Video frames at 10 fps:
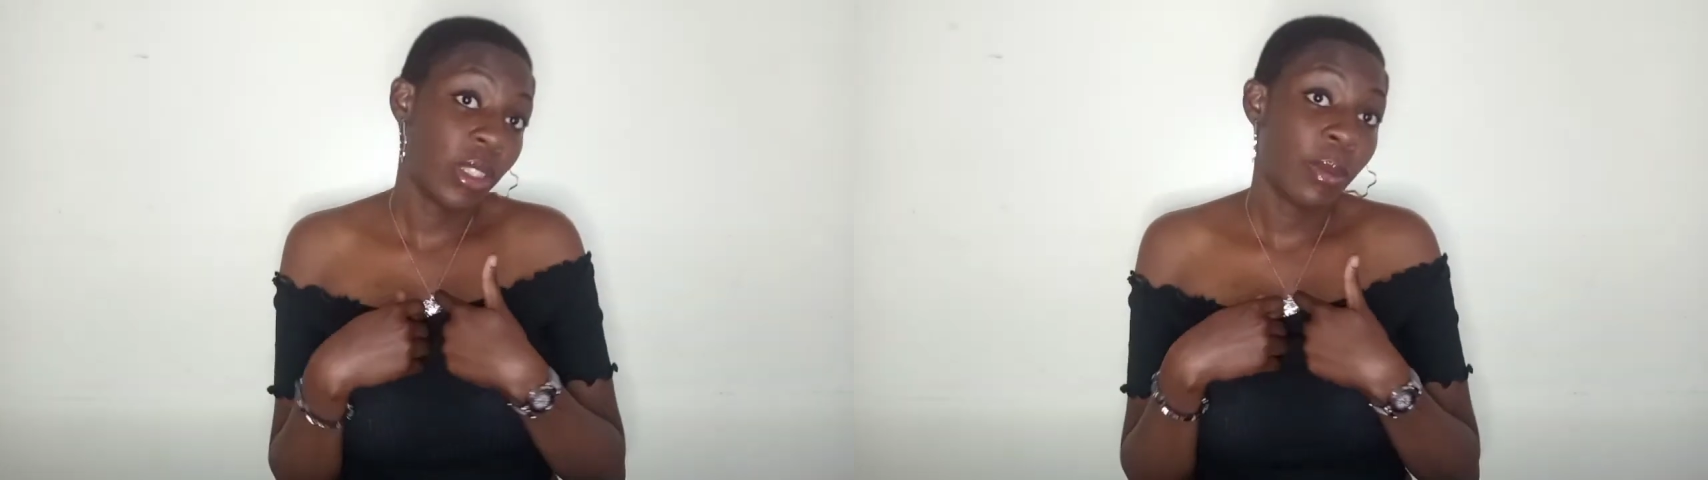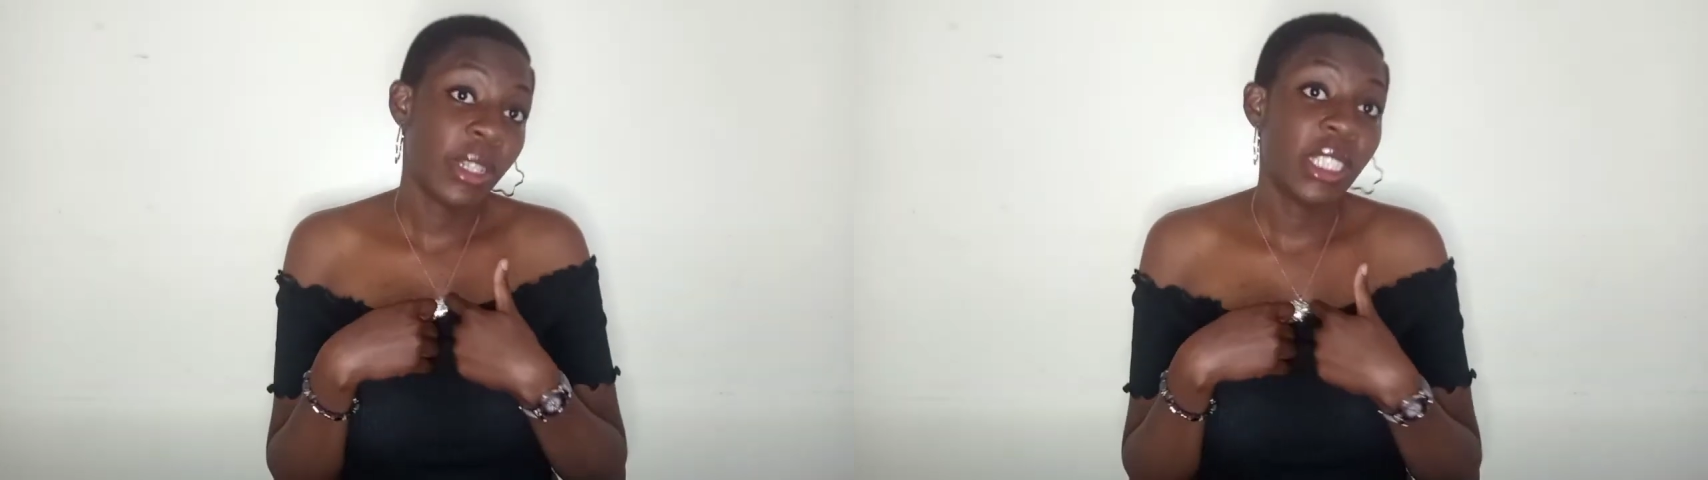
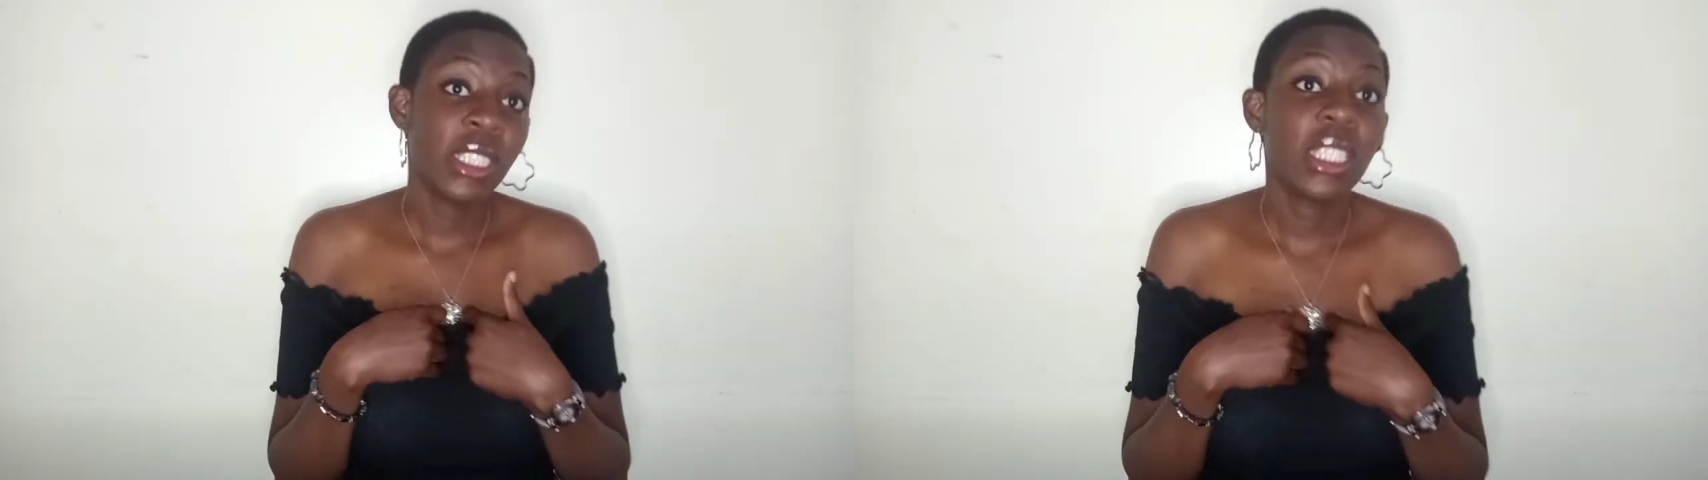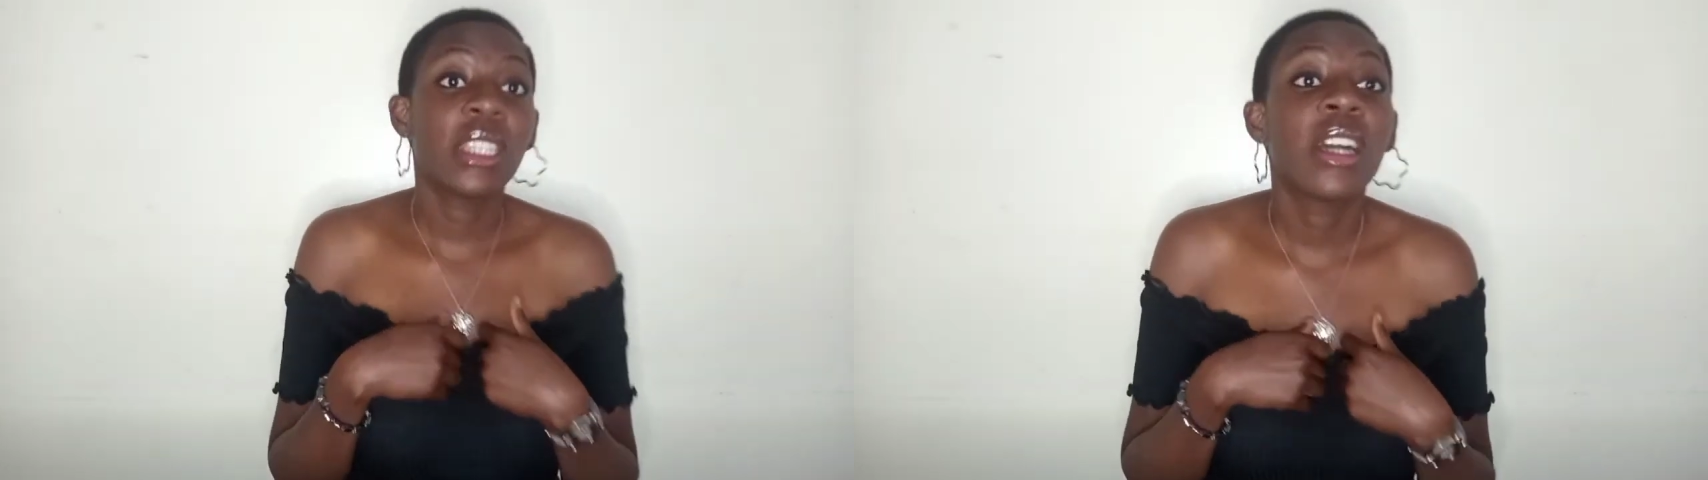the
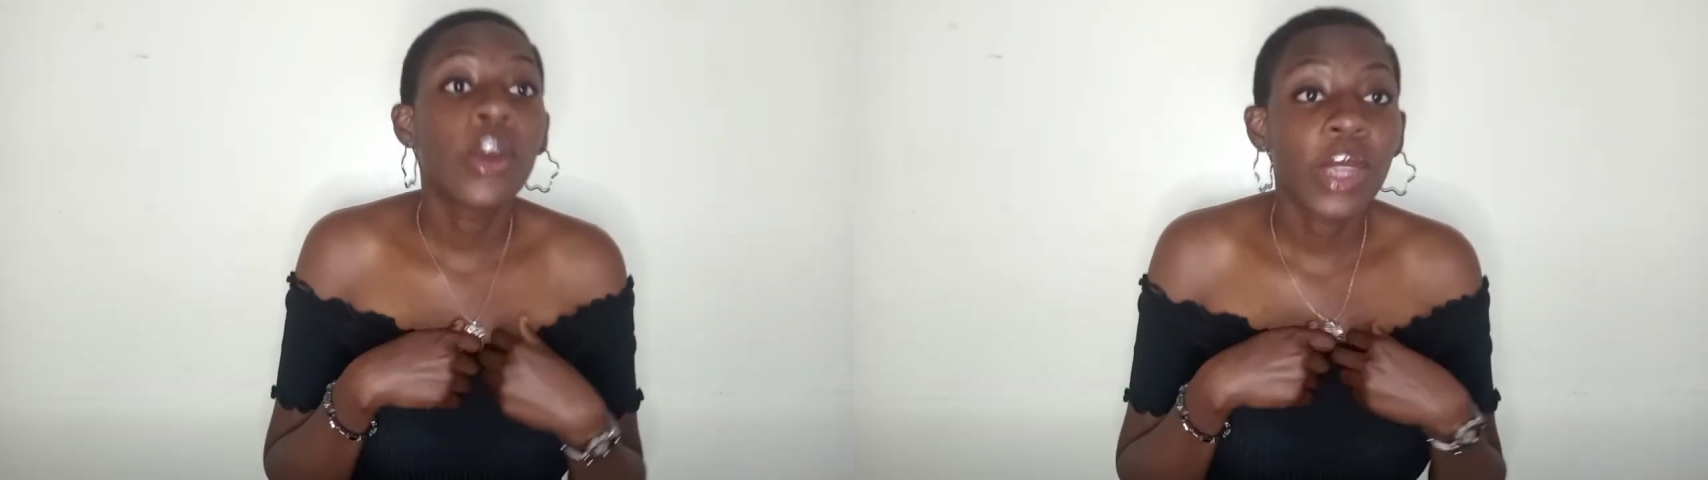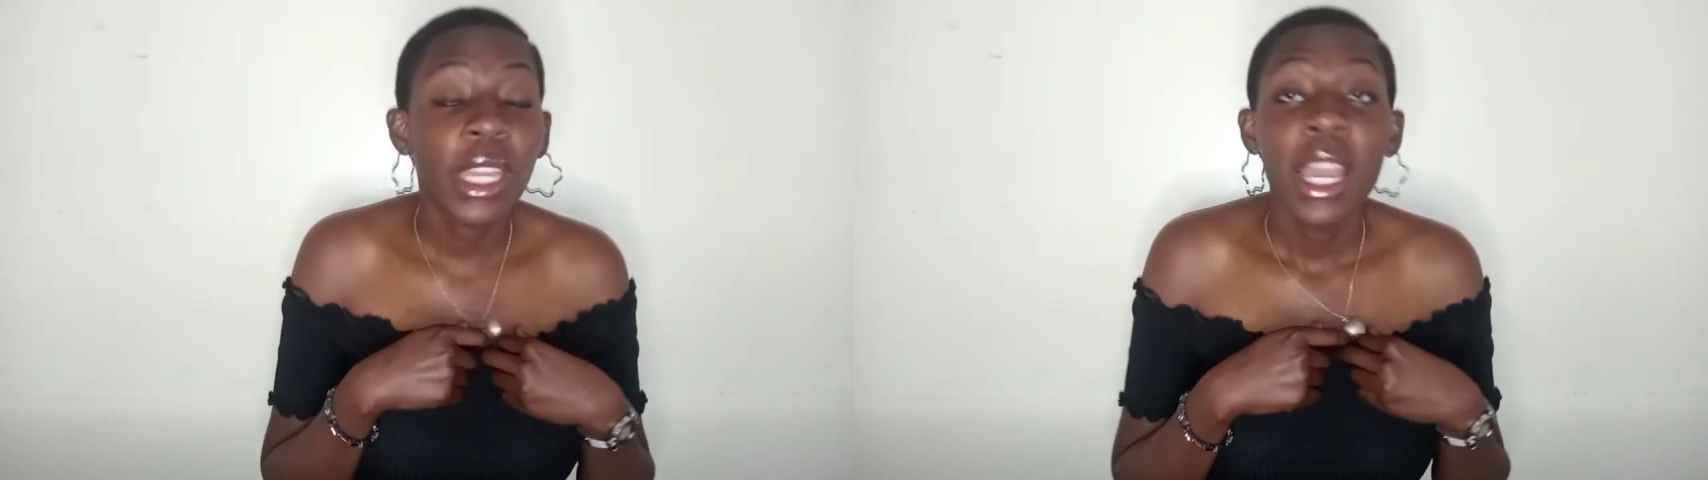burden in
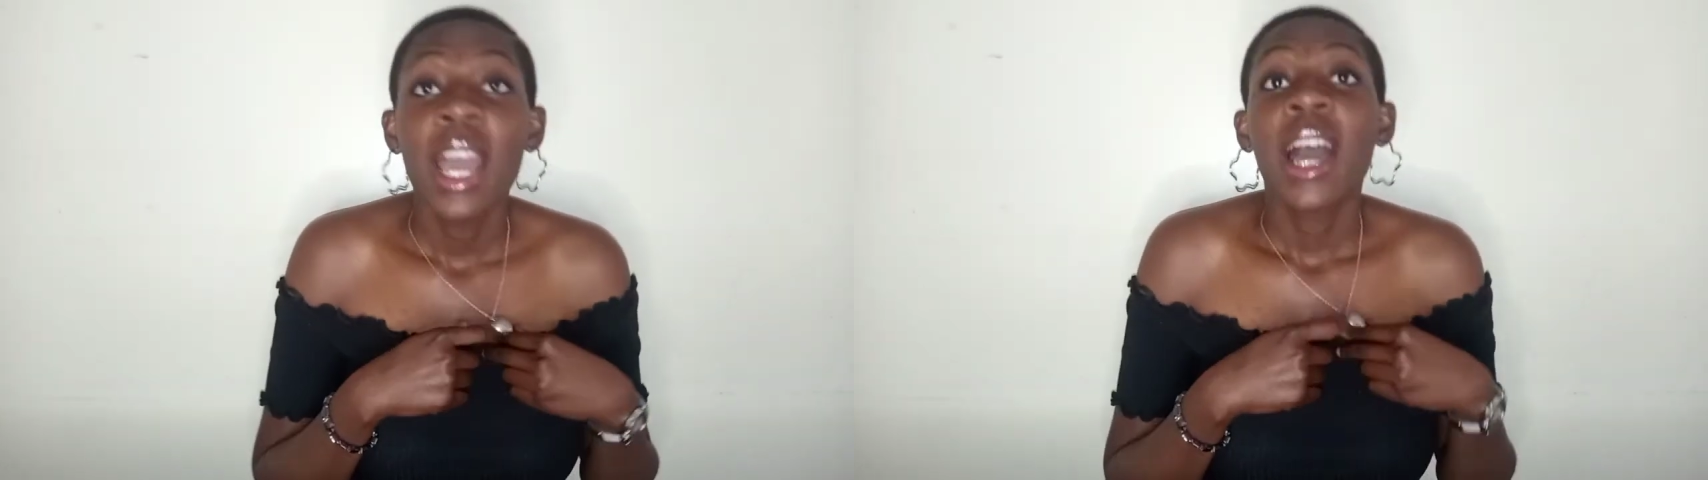that way.